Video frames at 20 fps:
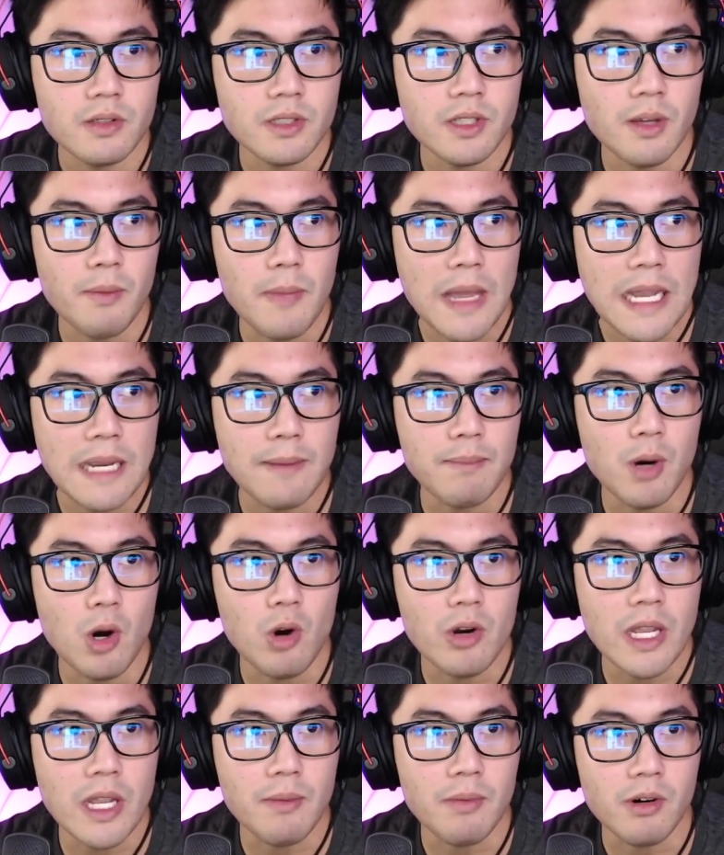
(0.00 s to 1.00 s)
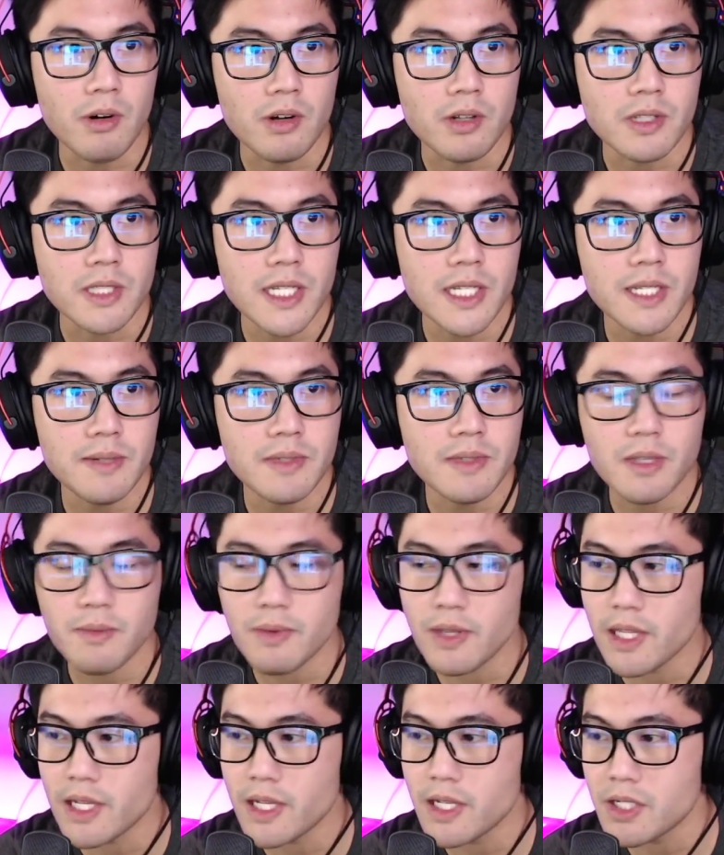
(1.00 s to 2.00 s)
to make Pokeballs. That seems to
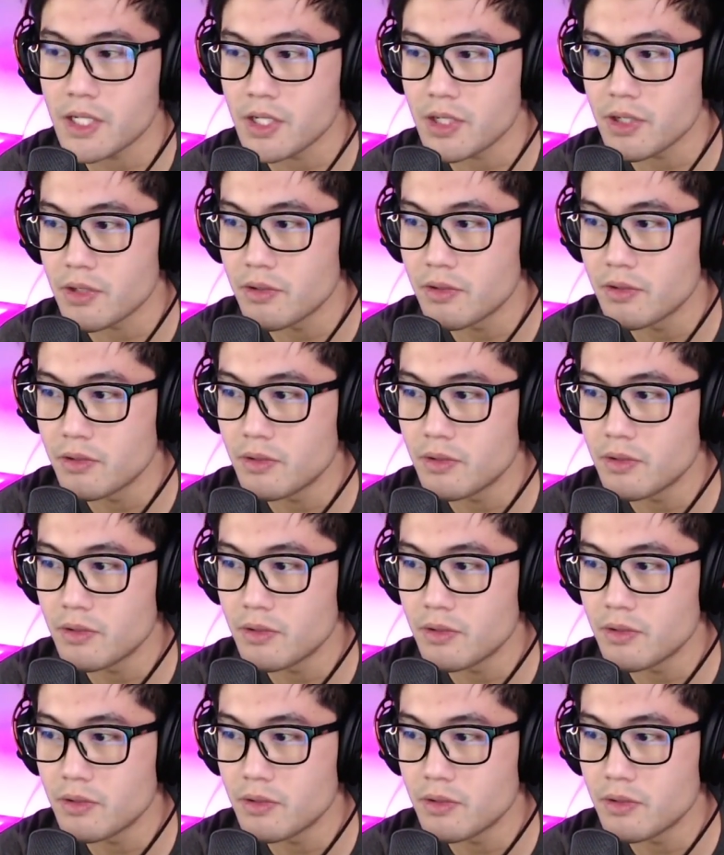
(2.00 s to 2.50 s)
be the issue.